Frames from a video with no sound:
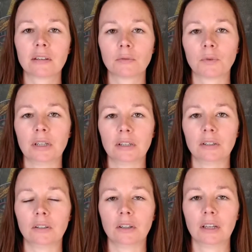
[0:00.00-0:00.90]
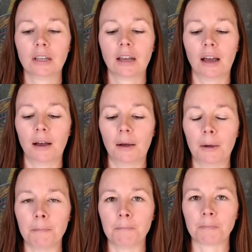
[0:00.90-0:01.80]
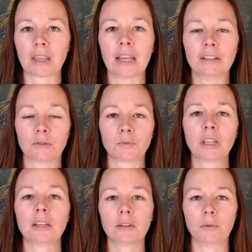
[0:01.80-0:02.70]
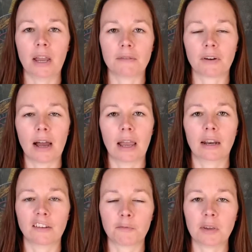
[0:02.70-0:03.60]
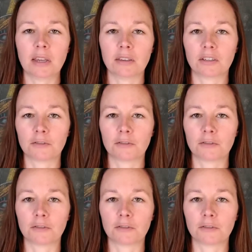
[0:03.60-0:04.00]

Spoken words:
it's a really good way for INFPs